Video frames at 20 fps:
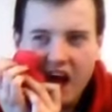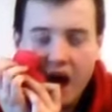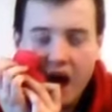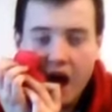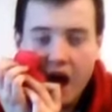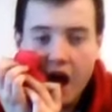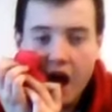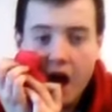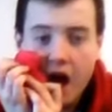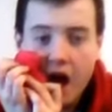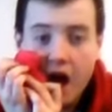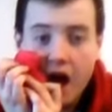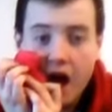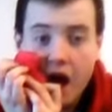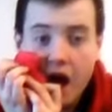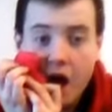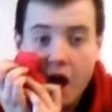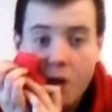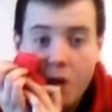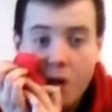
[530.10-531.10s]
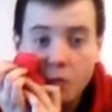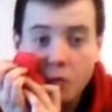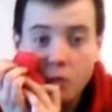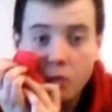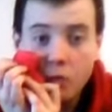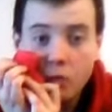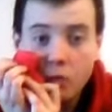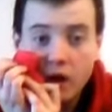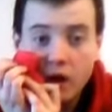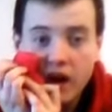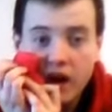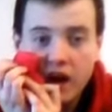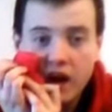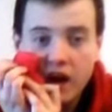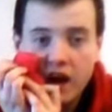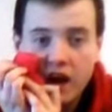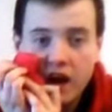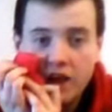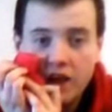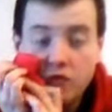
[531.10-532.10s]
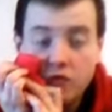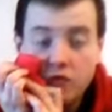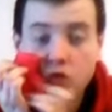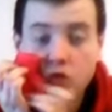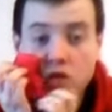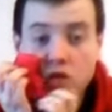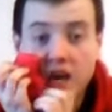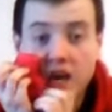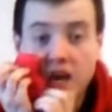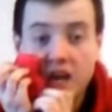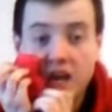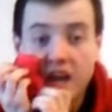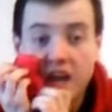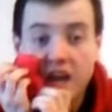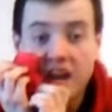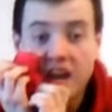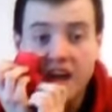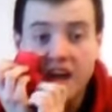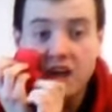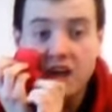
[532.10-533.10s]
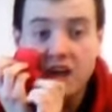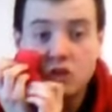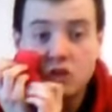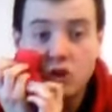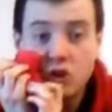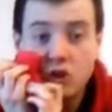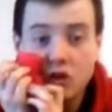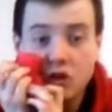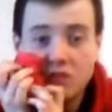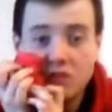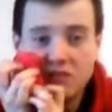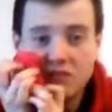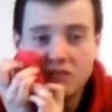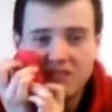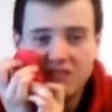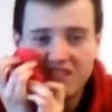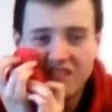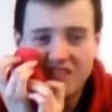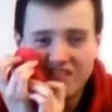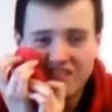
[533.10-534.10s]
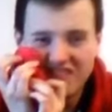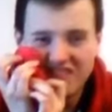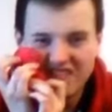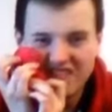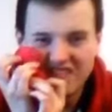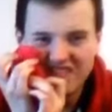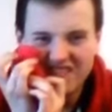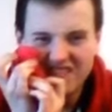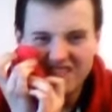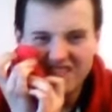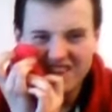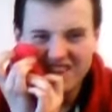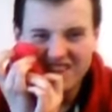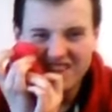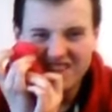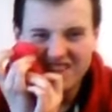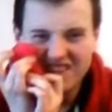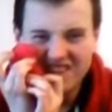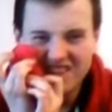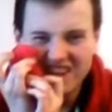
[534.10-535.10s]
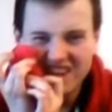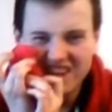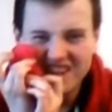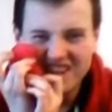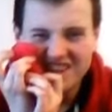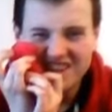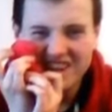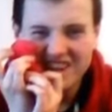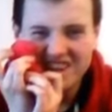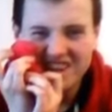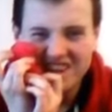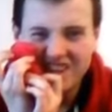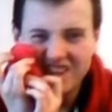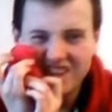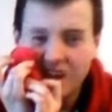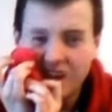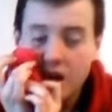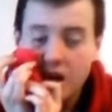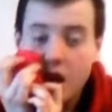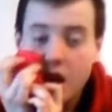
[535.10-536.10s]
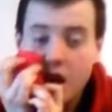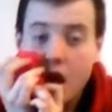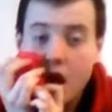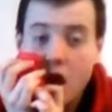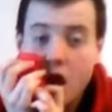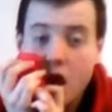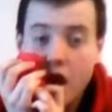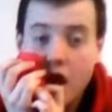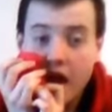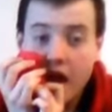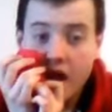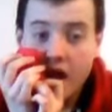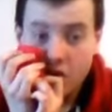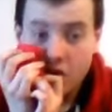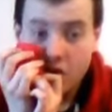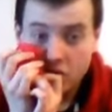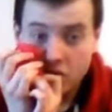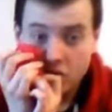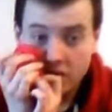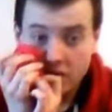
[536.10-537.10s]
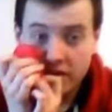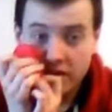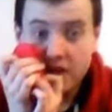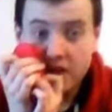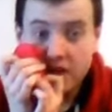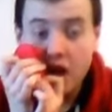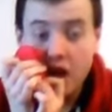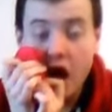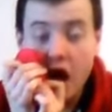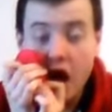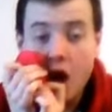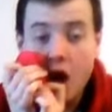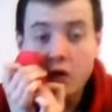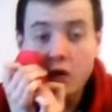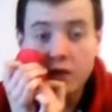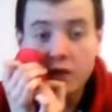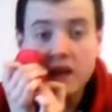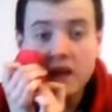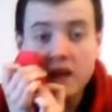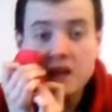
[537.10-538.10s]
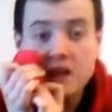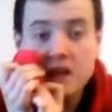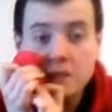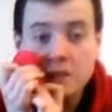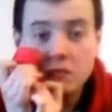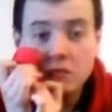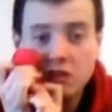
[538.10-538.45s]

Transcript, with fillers: Uh, well, of course I could get cat dog. Do think so? Yeah, of course I think so. I will go and get him.